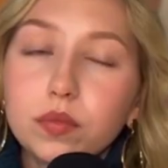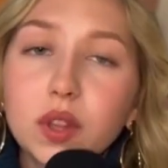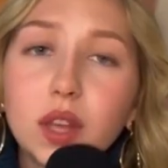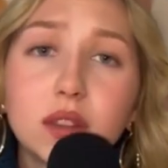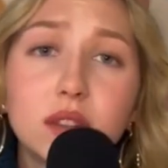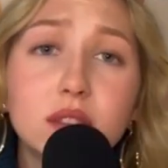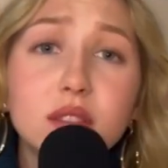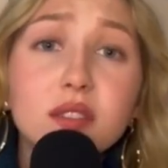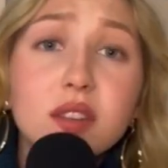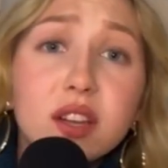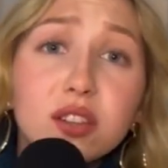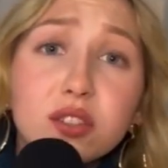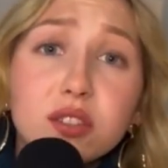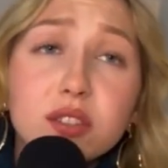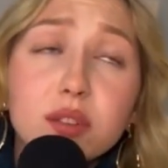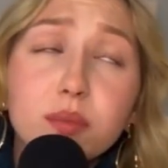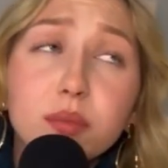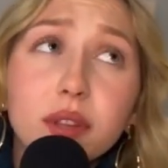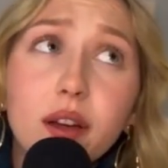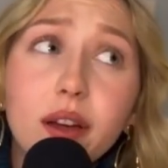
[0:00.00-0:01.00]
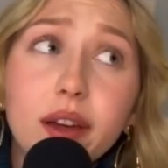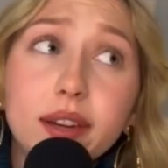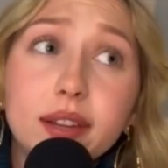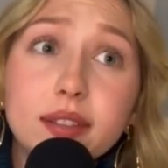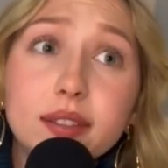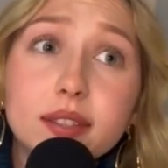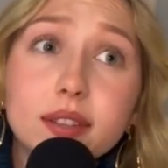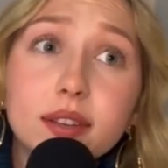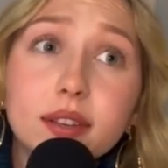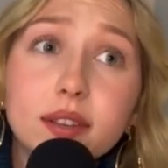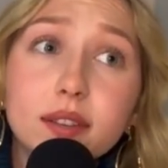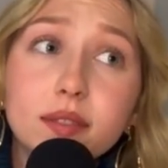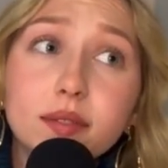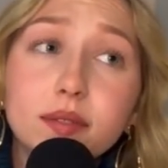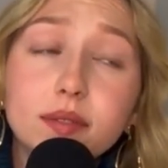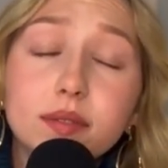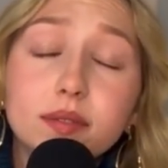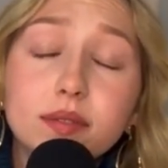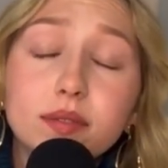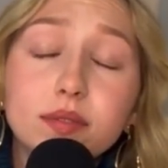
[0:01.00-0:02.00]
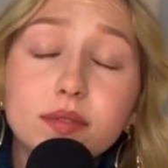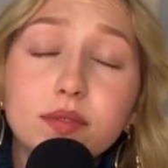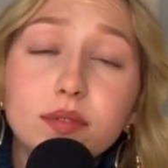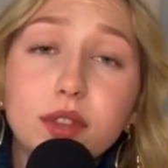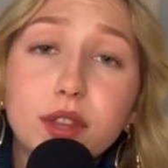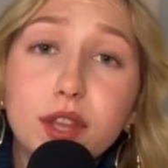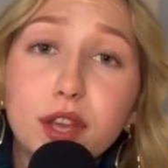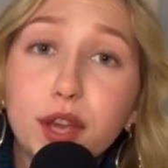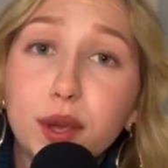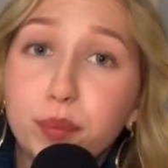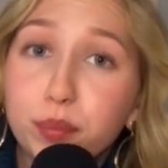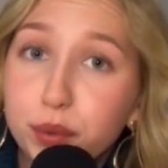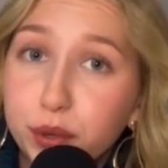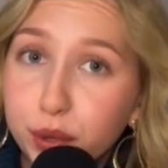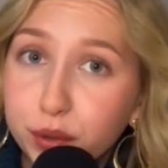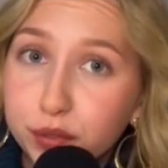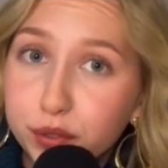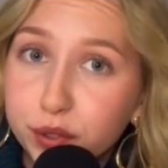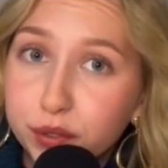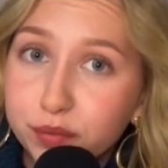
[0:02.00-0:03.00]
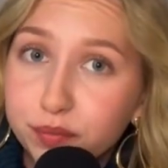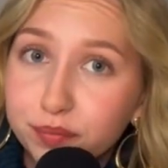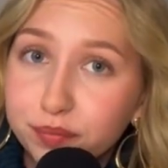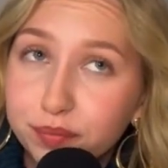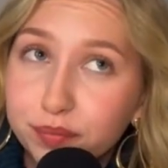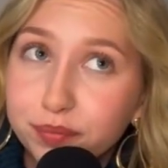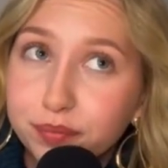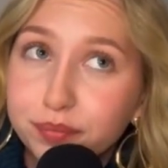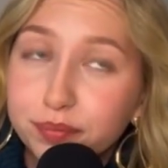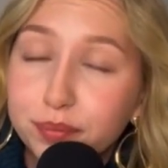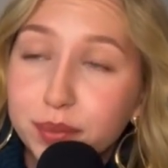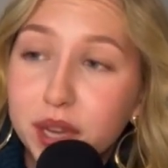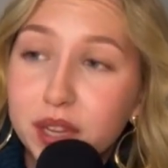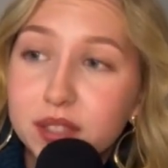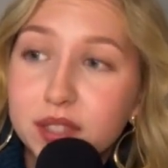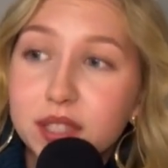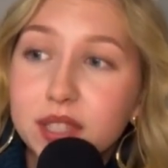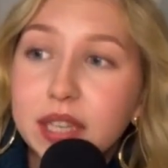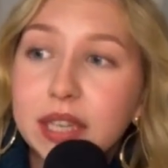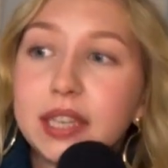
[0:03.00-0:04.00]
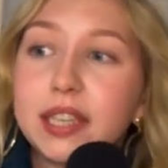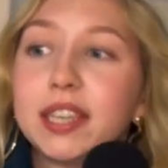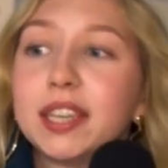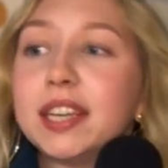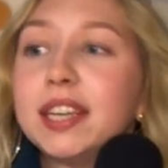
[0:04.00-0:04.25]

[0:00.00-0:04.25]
This is actually something I need to improve on personally.